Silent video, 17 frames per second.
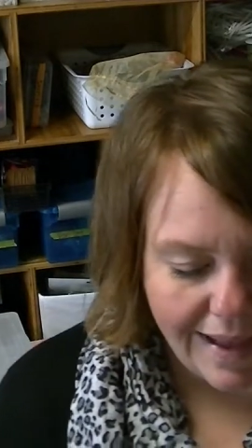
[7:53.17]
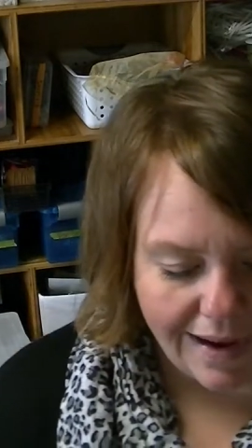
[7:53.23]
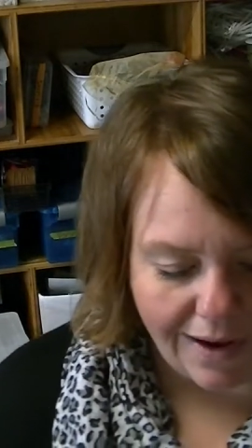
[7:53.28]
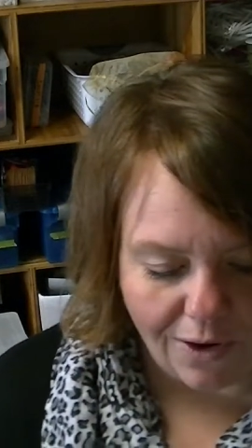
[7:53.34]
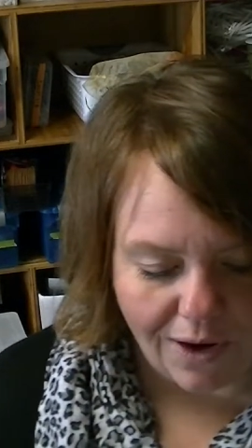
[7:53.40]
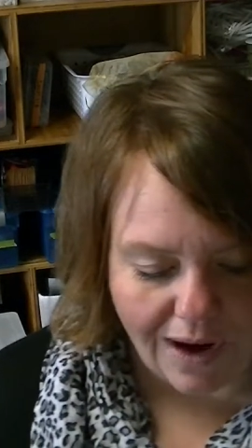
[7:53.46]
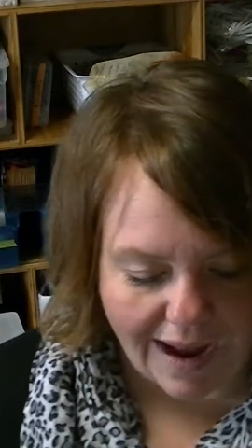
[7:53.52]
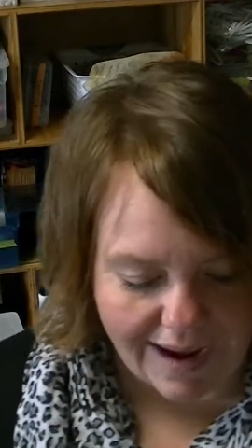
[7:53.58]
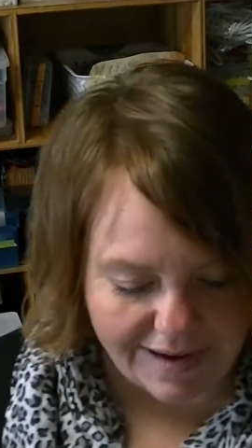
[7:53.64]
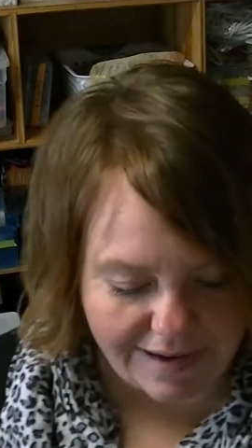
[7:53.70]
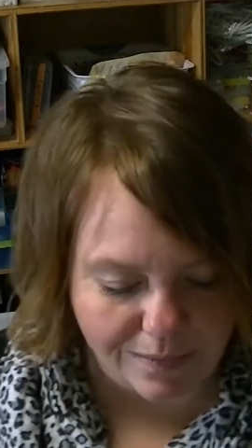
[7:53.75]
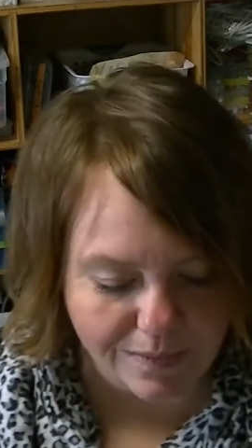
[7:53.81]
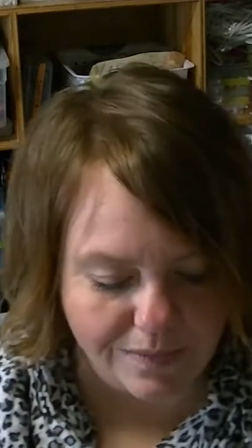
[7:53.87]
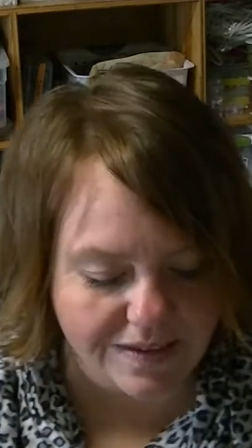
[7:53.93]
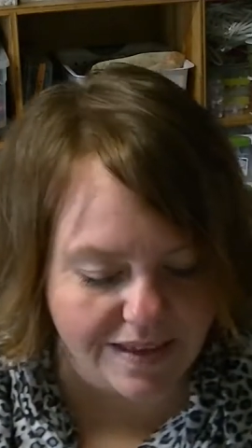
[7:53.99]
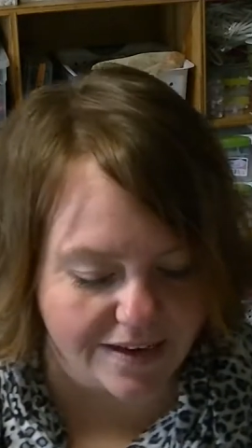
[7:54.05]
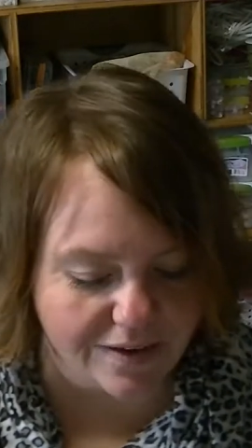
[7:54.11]
or
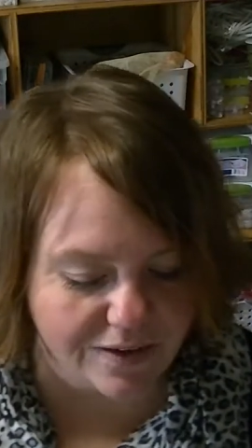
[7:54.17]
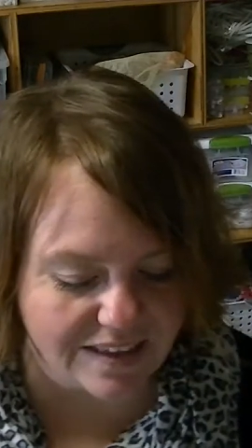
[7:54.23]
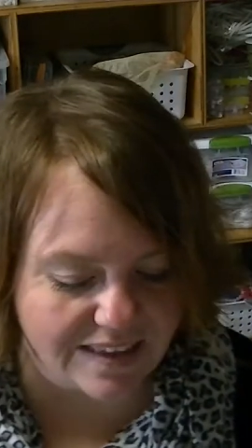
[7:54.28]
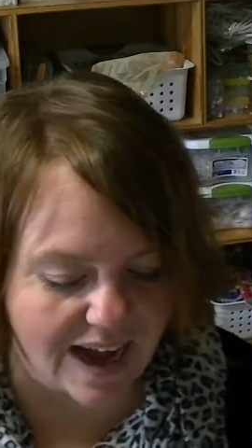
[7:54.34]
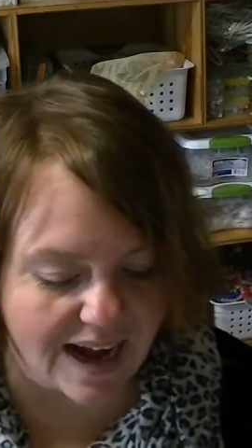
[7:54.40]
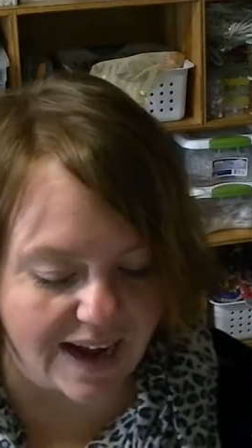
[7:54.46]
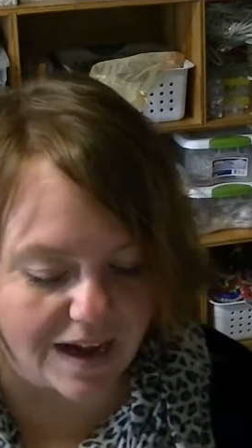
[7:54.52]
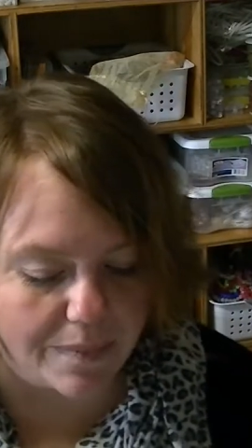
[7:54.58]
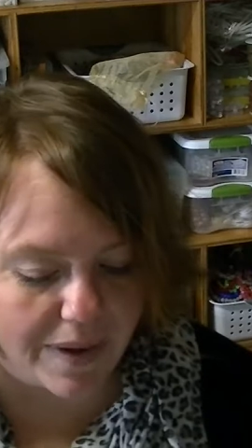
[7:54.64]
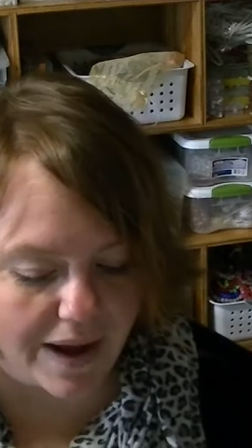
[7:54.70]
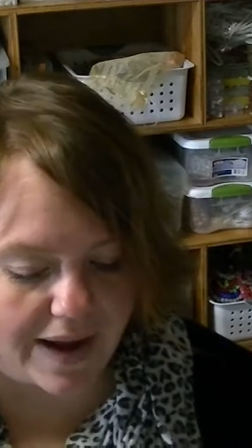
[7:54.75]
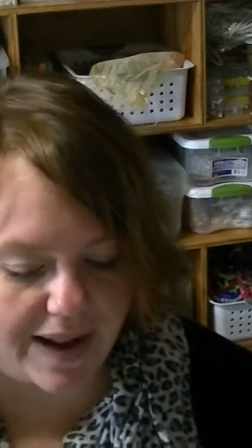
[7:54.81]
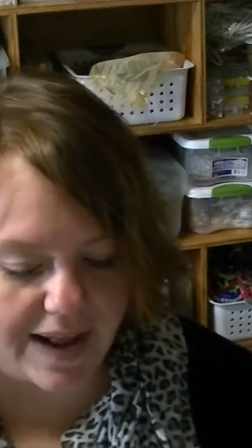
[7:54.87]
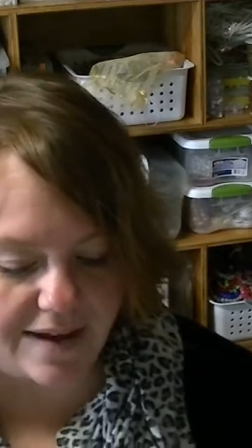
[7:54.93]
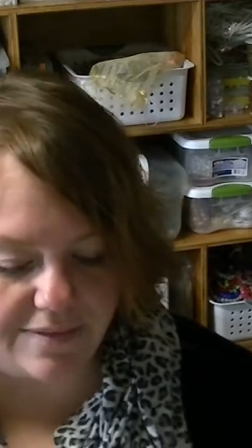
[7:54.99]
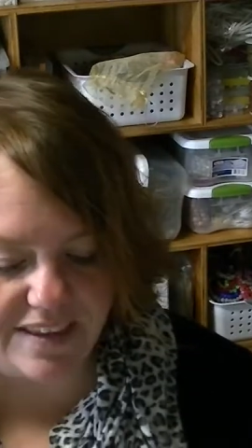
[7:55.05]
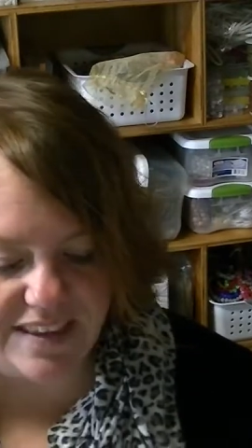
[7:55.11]
items that you stock up
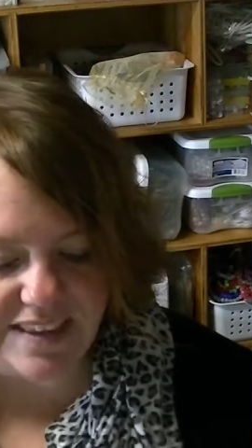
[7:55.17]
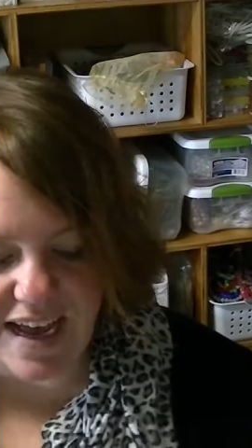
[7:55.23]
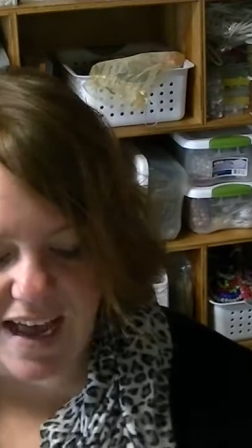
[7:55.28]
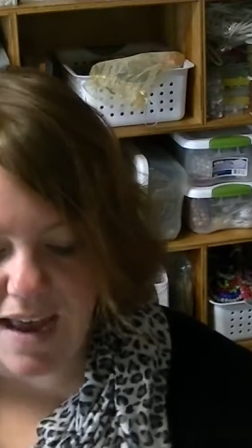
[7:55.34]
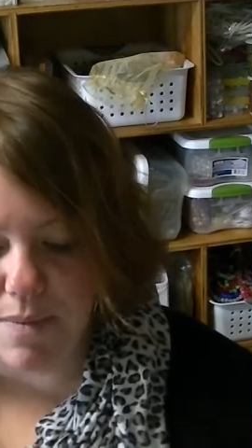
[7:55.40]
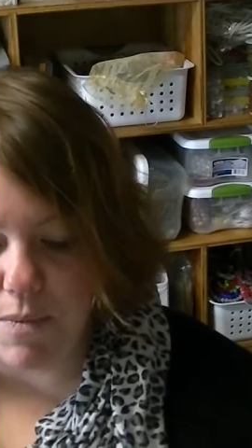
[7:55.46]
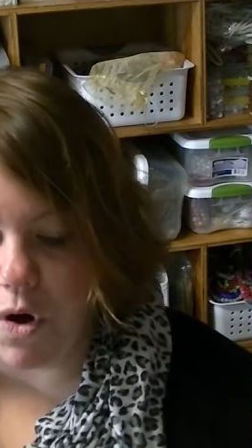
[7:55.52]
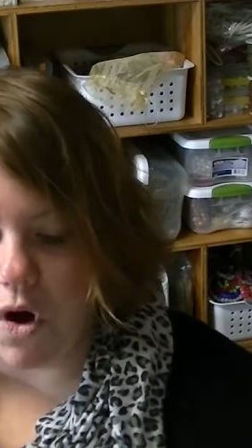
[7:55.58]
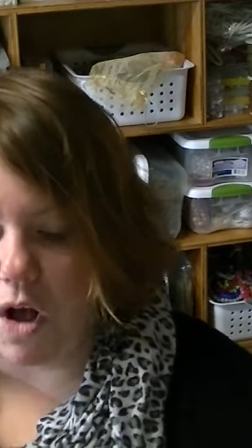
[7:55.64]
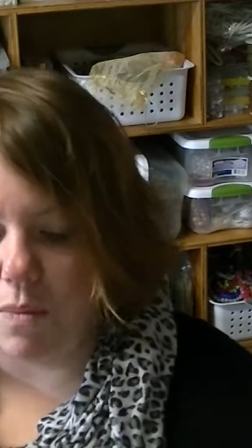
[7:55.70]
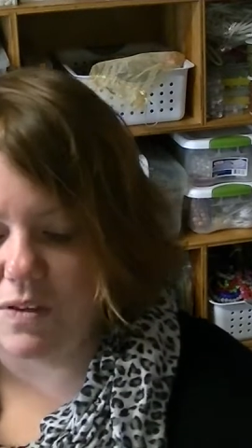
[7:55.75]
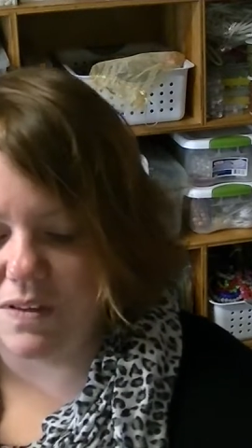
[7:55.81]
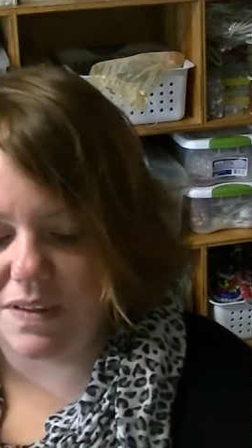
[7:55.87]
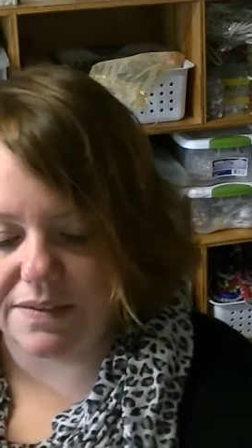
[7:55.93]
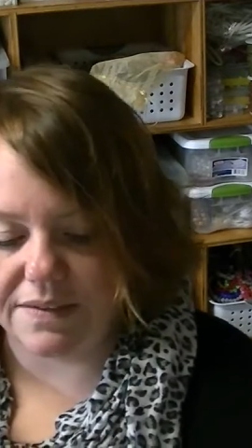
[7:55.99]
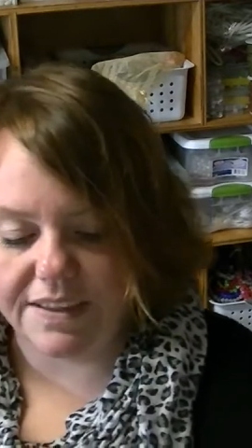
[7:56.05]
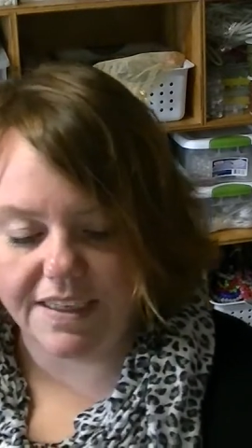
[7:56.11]
on every time or
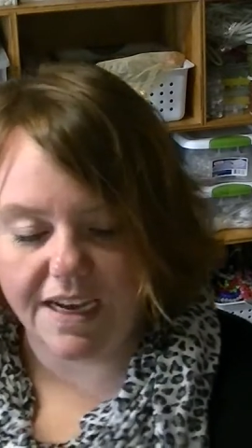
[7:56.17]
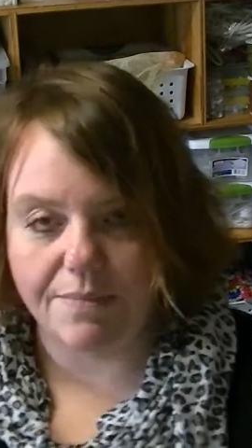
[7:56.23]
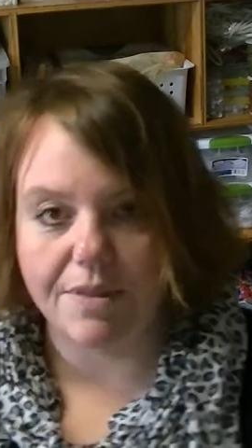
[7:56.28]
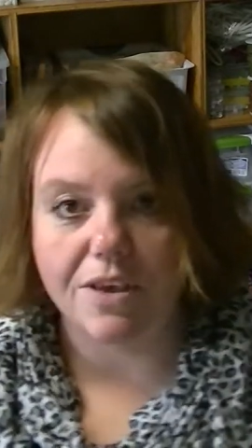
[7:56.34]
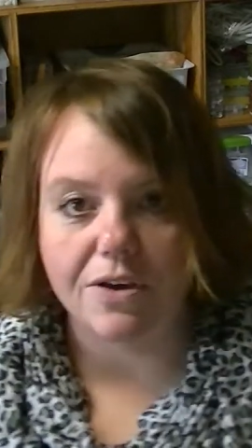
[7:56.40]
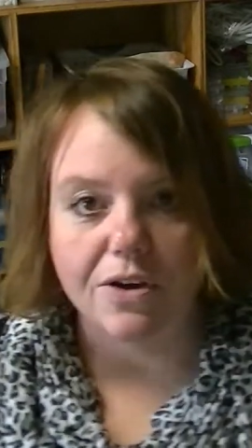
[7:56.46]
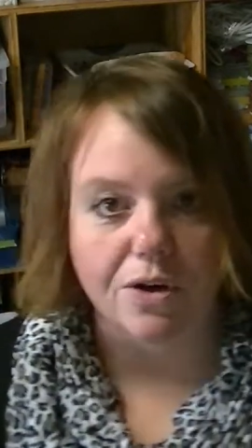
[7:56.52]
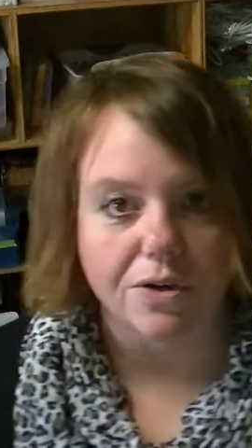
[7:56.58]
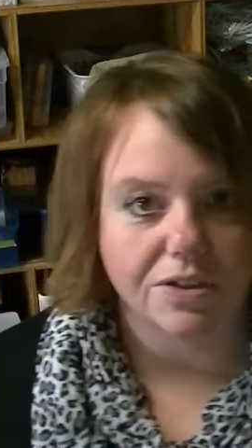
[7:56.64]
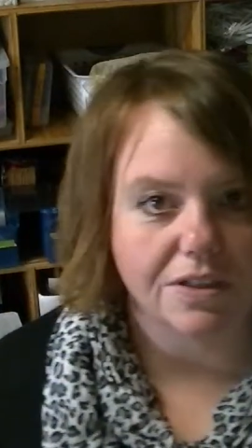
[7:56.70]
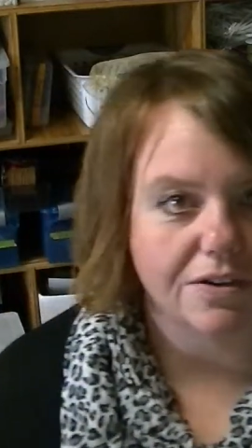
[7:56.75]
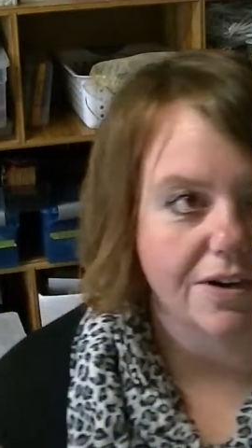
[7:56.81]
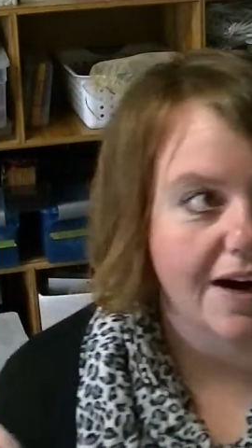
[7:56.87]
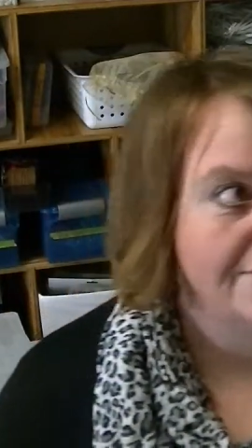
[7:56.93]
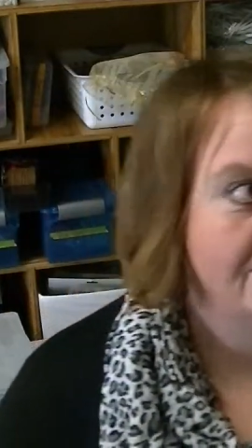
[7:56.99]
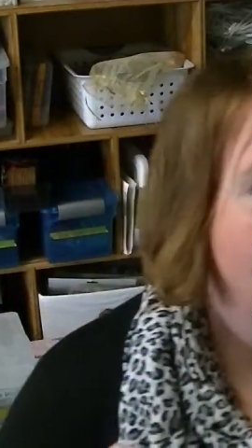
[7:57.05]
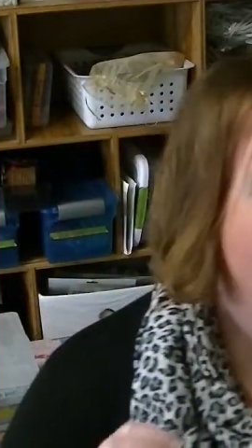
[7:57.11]
almost every time that you go to the
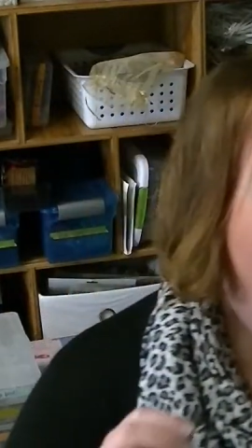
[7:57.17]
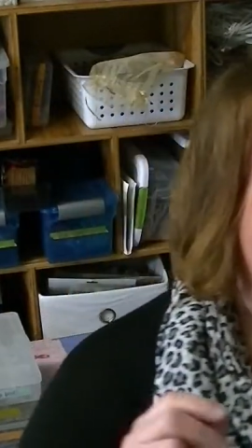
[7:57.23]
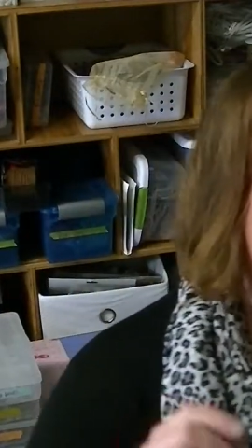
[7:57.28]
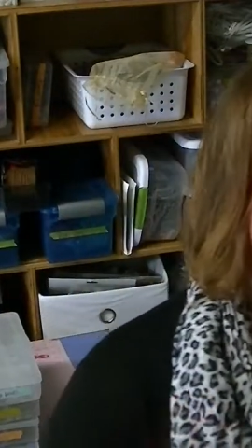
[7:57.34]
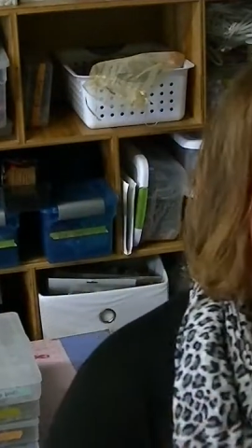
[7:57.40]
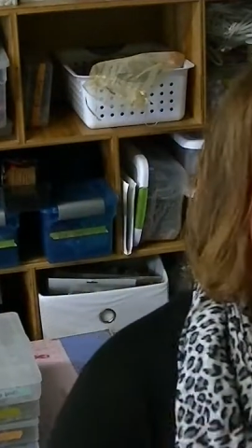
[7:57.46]
craft store.